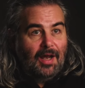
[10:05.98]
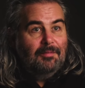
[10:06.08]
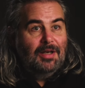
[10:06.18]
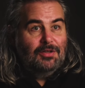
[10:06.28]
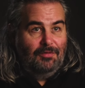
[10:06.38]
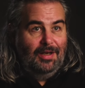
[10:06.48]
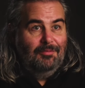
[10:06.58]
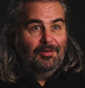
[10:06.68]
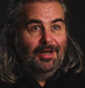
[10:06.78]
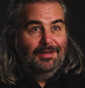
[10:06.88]
an IMAX
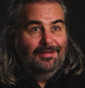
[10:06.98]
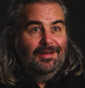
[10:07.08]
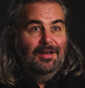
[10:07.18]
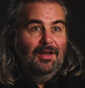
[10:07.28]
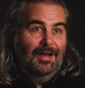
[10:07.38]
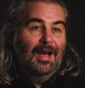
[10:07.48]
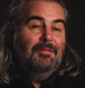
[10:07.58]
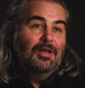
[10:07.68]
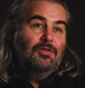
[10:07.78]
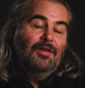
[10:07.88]
frame, right? An
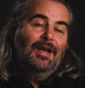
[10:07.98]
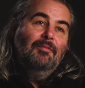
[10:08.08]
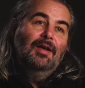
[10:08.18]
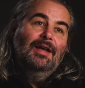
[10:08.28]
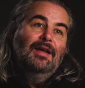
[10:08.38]
IMAX frame,